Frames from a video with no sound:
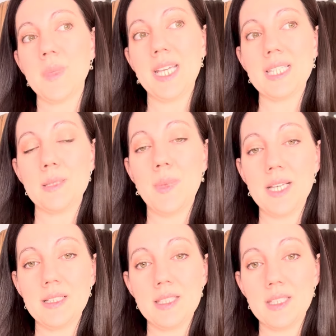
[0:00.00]

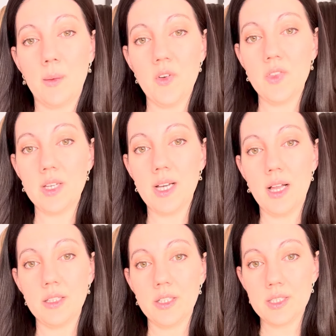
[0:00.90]
expect some of the
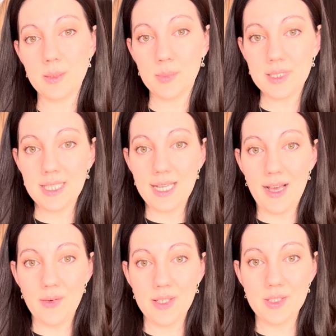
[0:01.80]
color to bleed
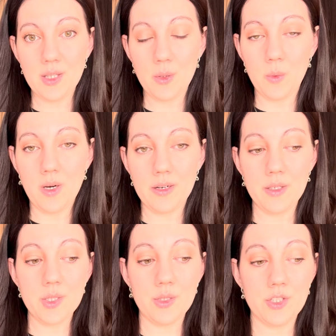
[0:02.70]
out into the water,
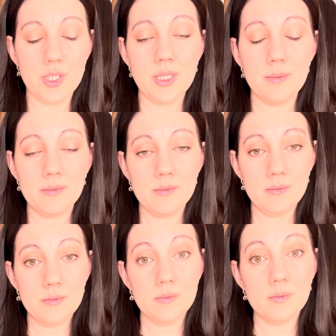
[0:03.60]
so just
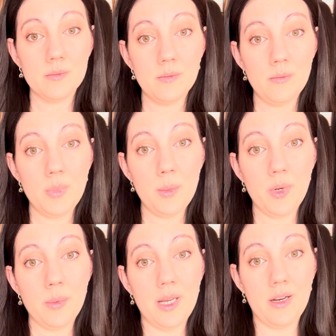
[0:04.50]
be
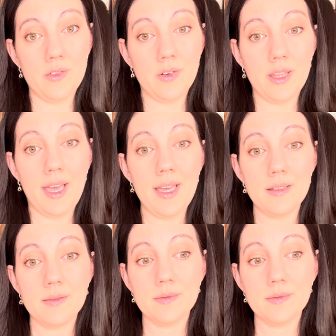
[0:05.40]
prepared for that.